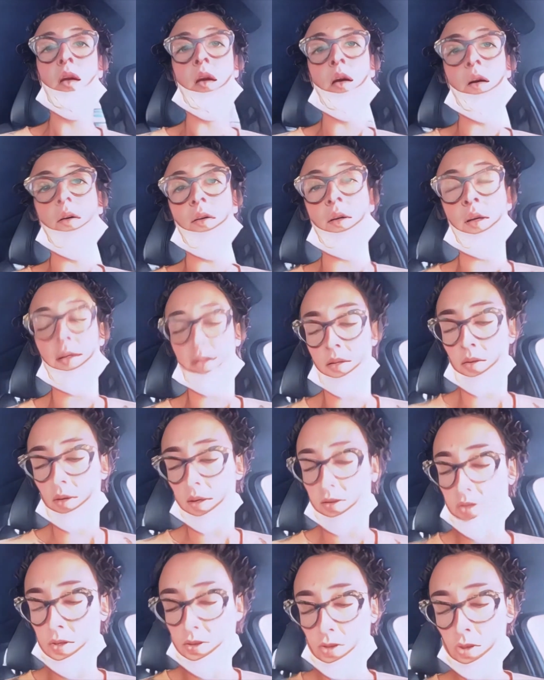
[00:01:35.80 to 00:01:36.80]
Okay, so I
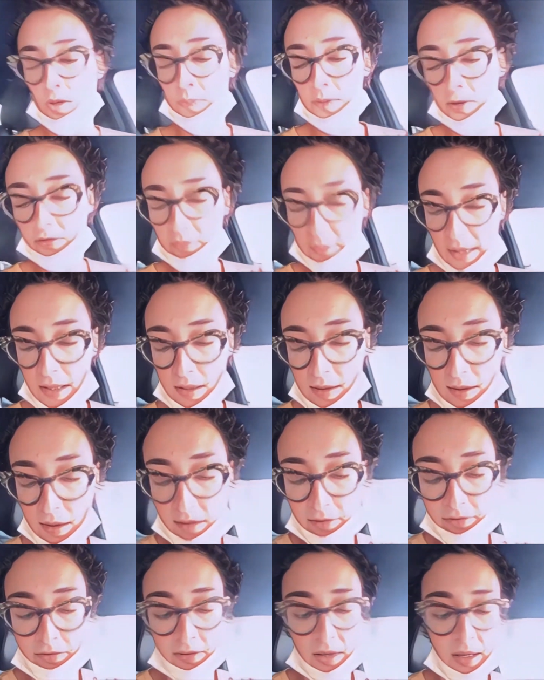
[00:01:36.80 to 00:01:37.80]
just dropped off my
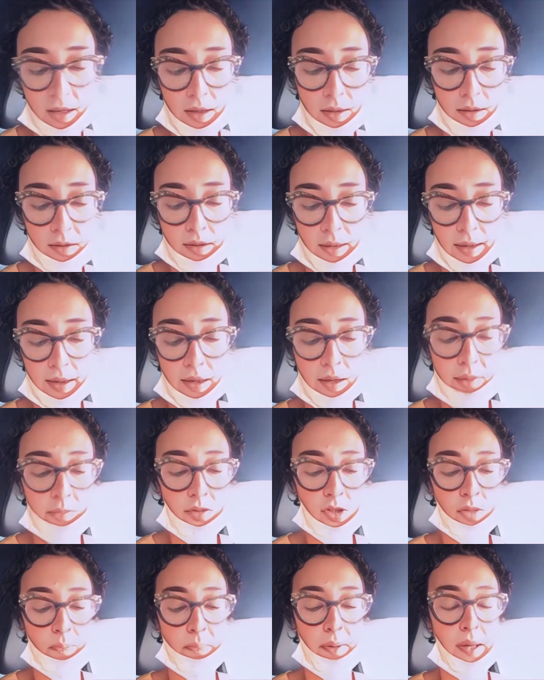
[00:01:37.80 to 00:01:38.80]
stuff and I came
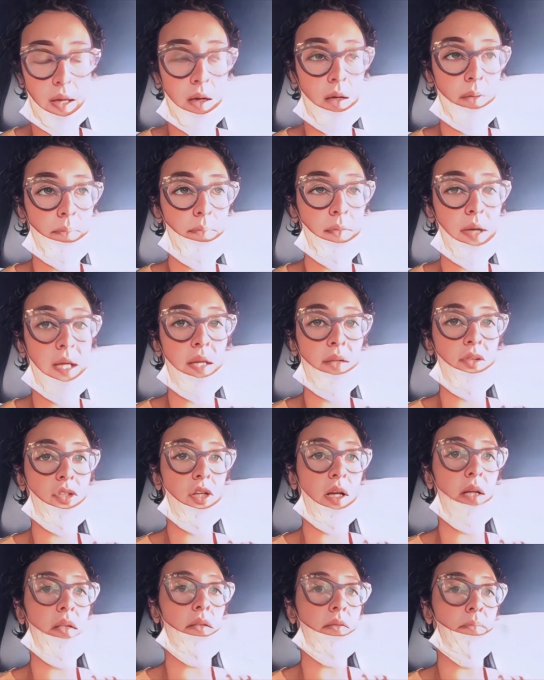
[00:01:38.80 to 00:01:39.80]
to pick up my
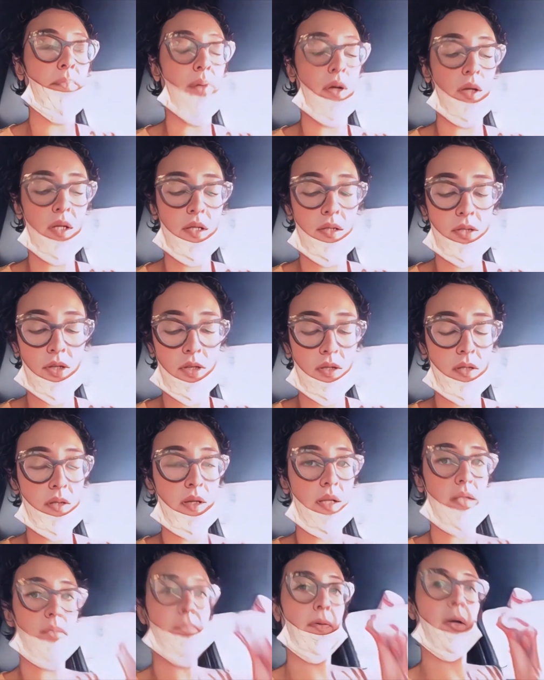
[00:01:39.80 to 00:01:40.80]
gel polish,
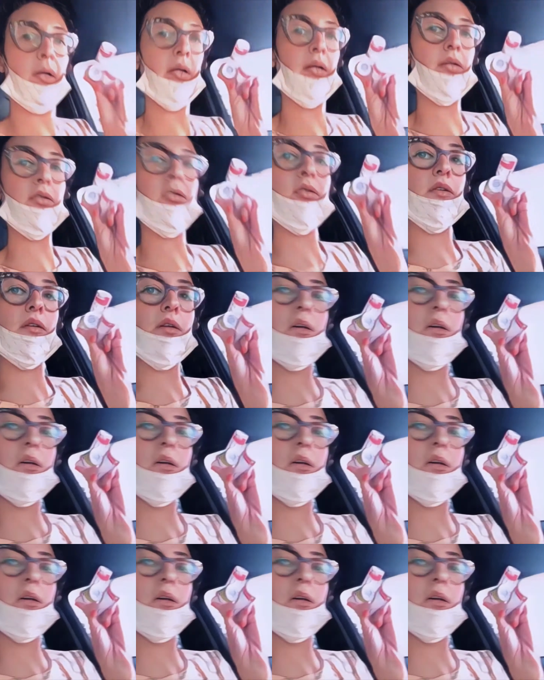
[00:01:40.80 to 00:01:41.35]
nail polish,